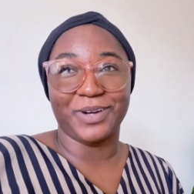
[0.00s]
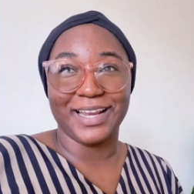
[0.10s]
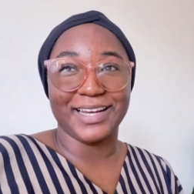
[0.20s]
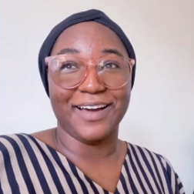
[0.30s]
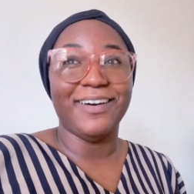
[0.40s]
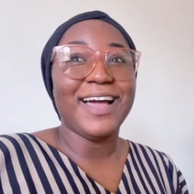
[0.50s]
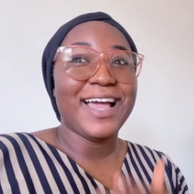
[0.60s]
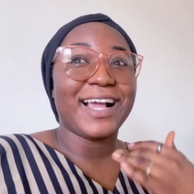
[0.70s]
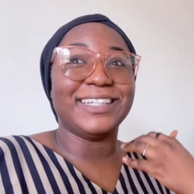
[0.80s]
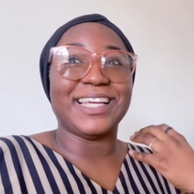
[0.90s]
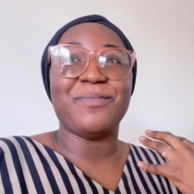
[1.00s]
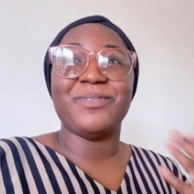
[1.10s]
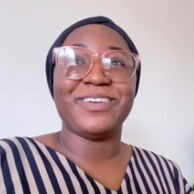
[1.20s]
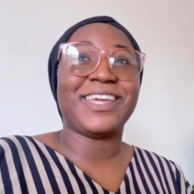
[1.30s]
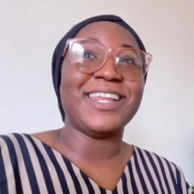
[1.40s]
right now because I'm
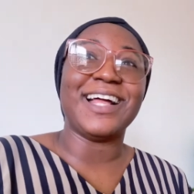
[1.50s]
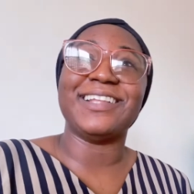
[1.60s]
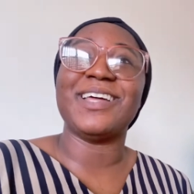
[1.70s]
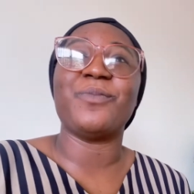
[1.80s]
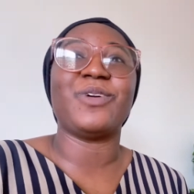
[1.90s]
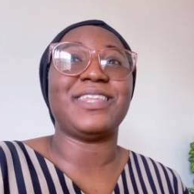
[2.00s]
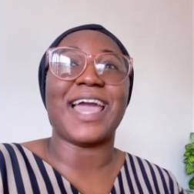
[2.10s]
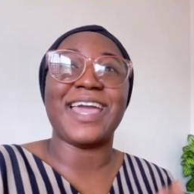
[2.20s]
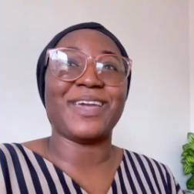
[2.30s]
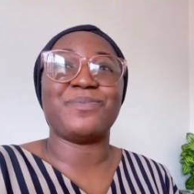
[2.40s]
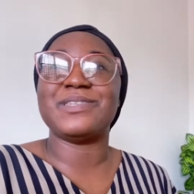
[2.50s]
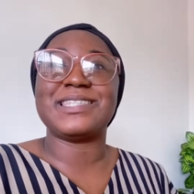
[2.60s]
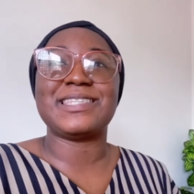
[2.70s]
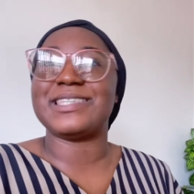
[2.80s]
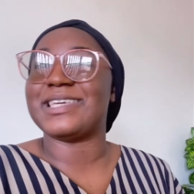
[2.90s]
looking at them with their
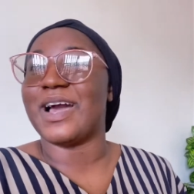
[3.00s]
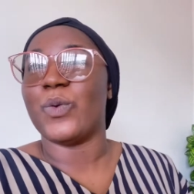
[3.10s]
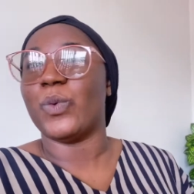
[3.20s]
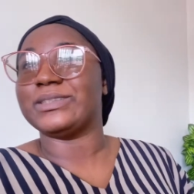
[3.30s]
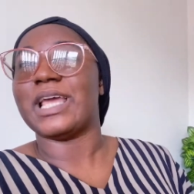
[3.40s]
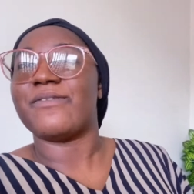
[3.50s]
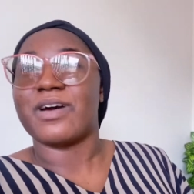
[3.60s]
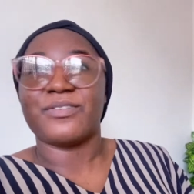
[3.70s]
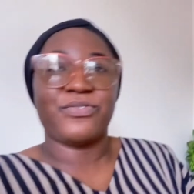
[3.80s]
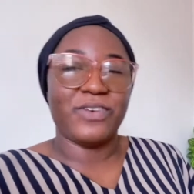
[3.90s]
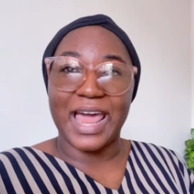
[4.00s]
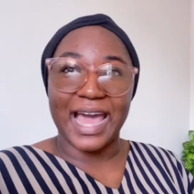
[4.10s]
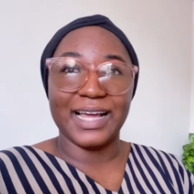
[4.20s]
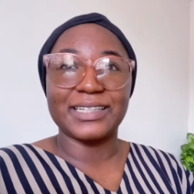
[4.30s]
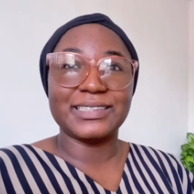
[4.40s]
APC and whatever
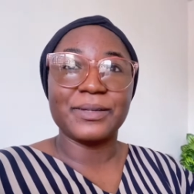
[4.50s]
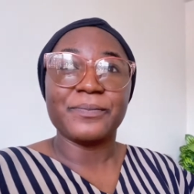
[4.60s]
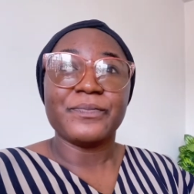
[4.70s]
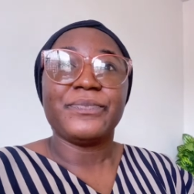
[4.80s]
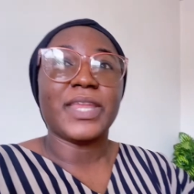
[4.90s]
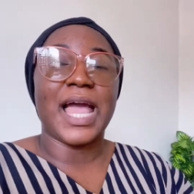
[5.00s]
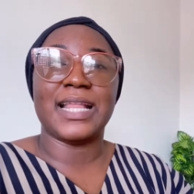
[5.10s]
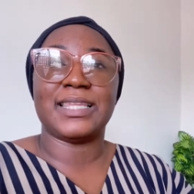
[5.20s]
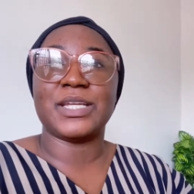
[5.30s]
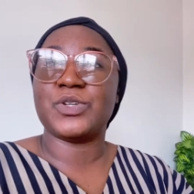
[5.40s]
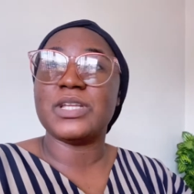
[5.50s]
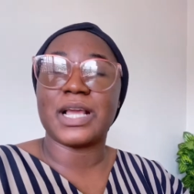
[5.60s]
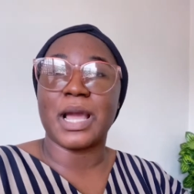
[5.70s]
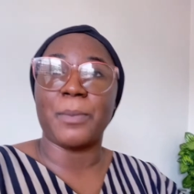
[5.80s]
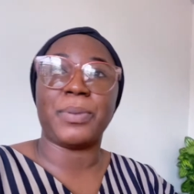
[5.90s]
flags, and they're doing a
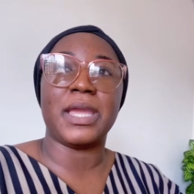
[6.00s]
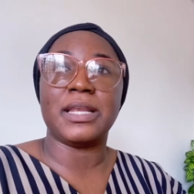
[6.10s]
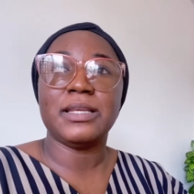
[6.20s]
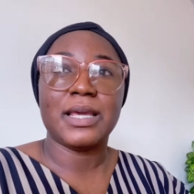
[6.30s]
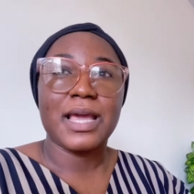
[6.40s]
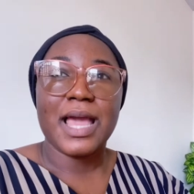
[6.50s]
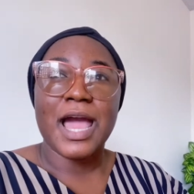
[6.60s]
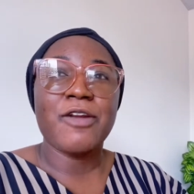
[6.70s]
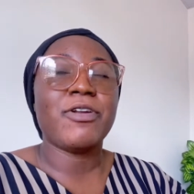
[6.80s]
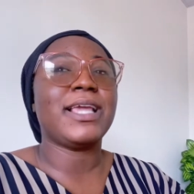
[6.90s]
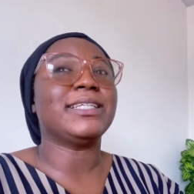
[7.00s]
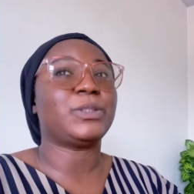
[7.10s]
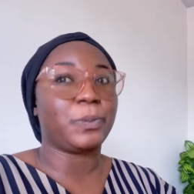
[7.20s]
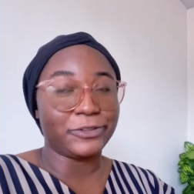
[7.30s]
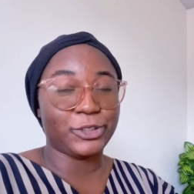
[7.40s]
campaign. I don't know. It's
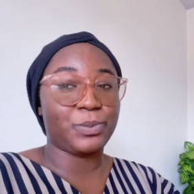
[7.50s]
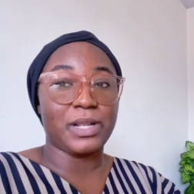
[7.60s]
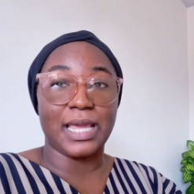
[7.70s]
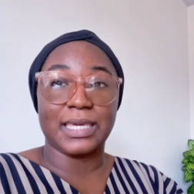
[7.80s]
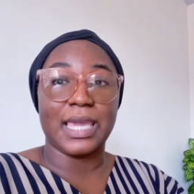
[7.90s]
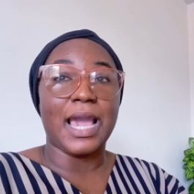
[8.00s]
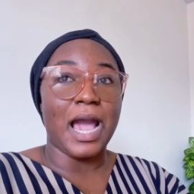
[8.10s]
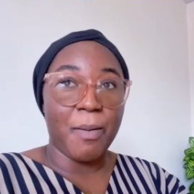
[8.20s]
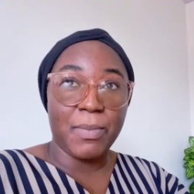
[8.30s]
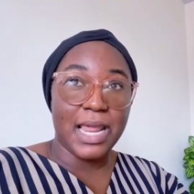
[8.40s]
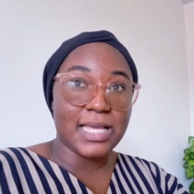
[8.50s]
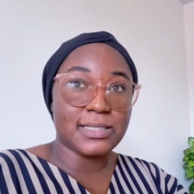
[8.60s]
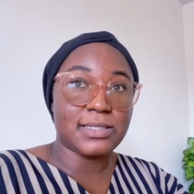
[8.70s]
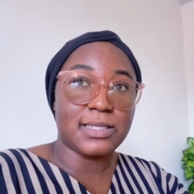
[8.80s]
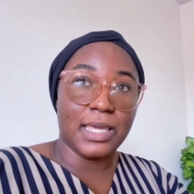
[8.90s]
supposed to be like a harmless
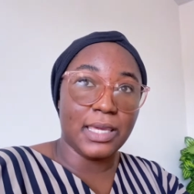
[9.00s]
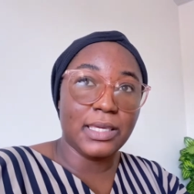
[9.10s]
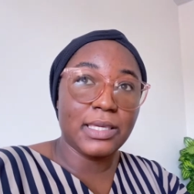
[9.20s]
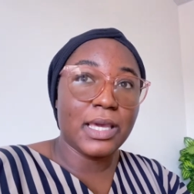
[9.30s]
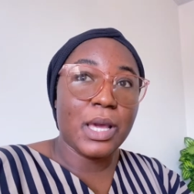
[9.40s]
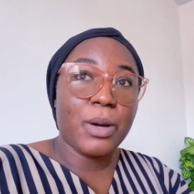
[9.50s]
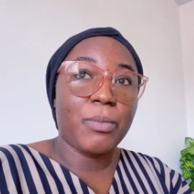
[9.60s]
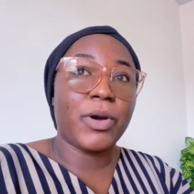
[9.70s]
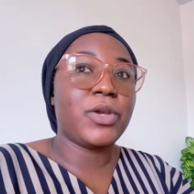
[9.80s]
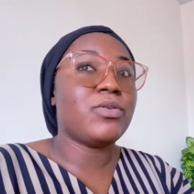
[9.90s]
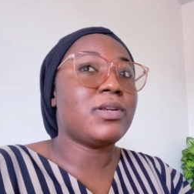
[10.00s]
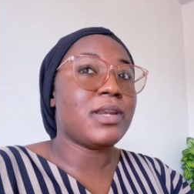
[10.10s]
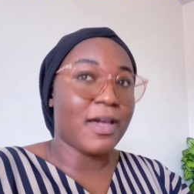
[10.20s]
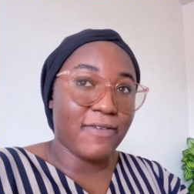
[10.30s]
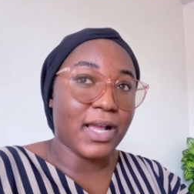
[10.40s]
thing, but you
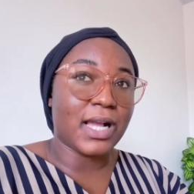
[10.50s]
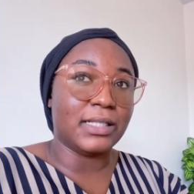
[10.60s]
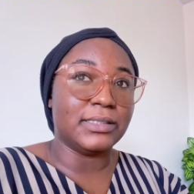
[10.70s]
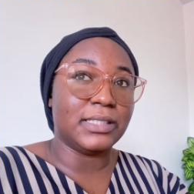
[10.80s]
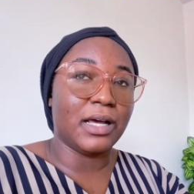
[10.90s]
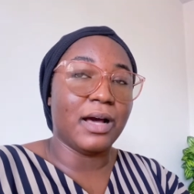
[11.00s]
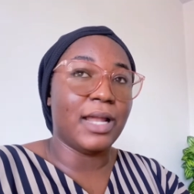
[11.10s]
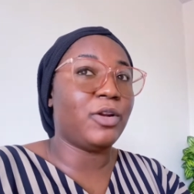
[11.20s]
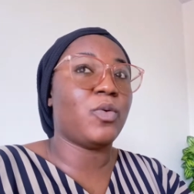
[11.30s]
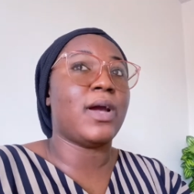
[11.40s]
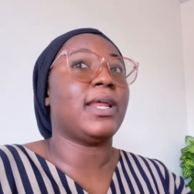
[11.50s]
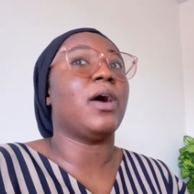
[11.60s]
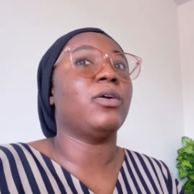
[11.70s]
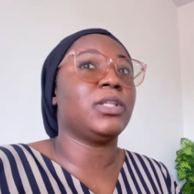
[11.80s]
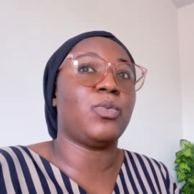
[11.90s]
never can tell. I don't know why they are
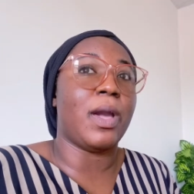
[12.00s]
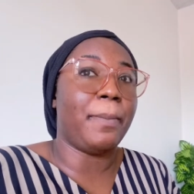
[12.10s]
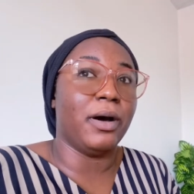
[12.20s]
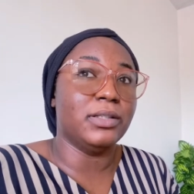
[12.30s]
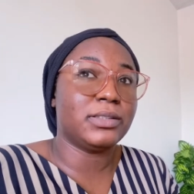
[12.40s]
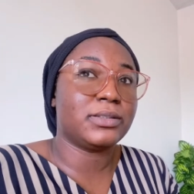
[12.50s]
holding weapons.